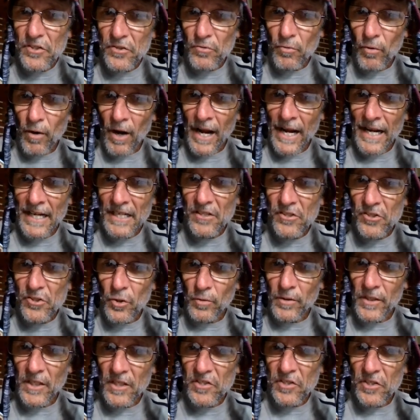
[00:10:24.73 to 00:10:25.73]
right? So
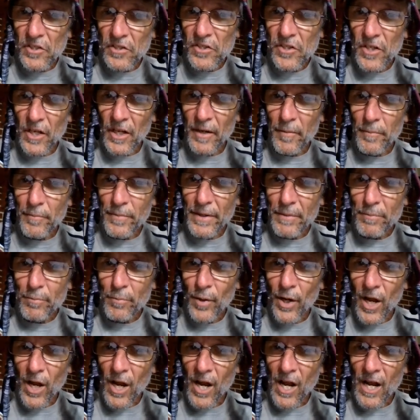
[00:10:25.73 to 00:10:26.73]
this is going to be
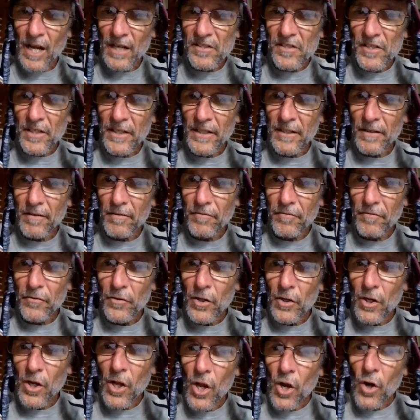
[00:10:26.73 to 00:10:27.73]
positive.
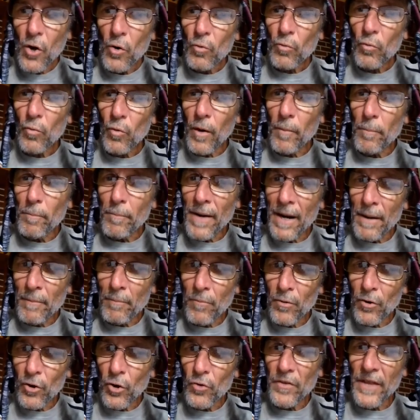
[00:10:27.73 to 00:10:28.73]

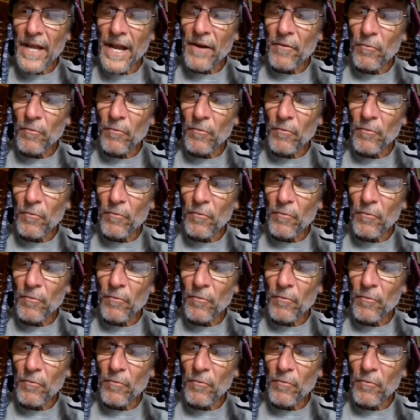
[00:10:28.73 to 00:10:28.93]
Remember that